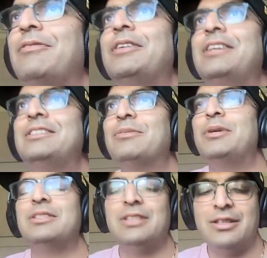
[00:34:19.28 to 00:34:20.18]
fantastic
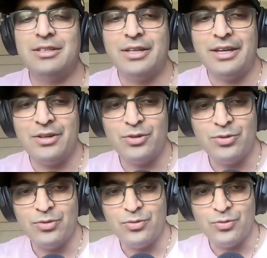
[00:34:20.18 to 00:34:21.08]
person the other day
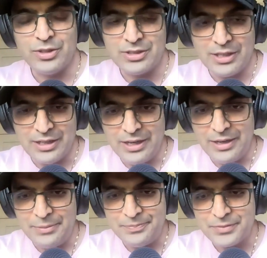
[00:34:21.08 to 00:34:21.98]
who was
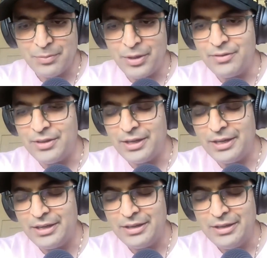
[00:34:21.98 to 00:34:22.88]
part of
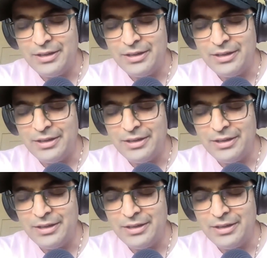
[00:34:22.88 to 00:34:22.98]
the